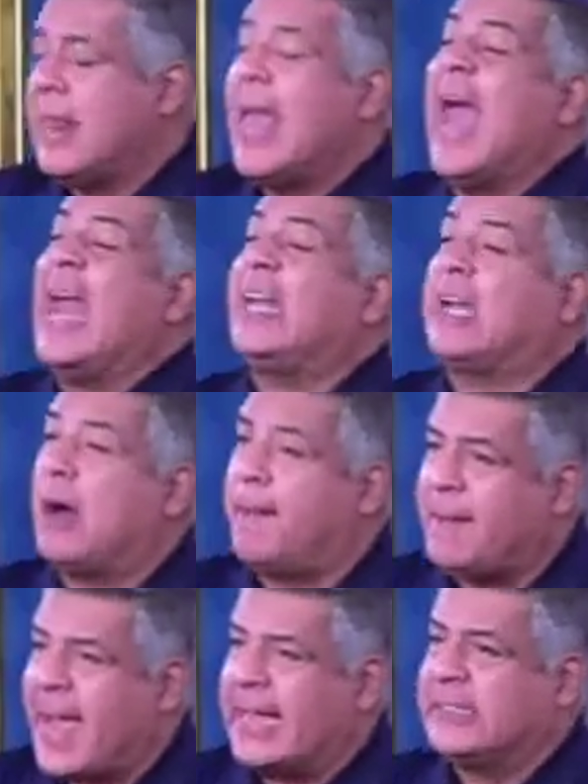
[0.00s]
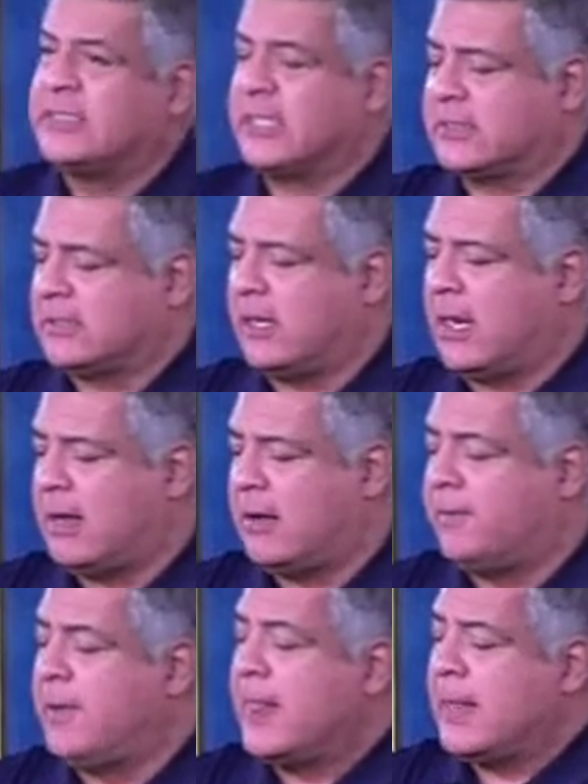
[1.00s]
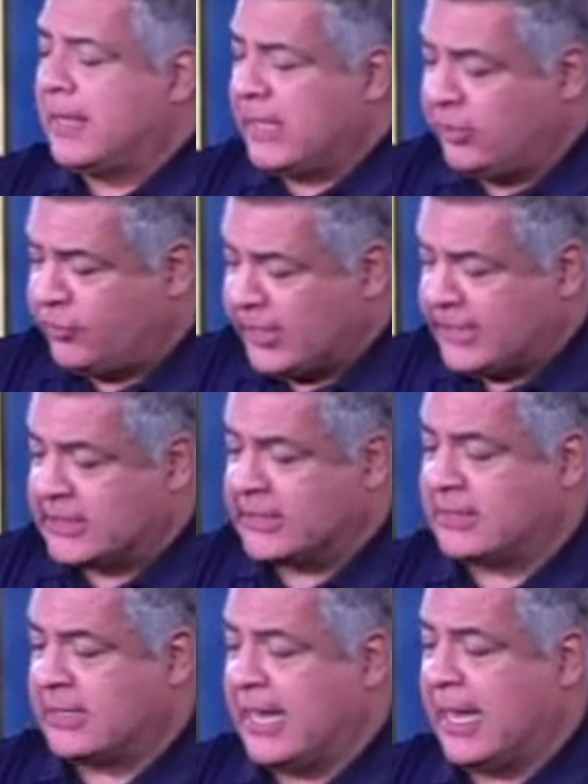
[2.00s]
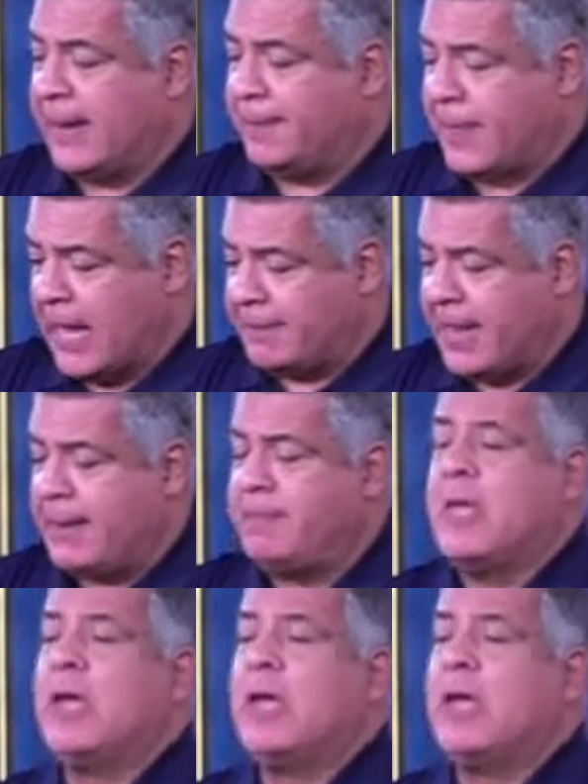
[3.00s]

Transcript: and commands us to love in Jesus' name. Amen?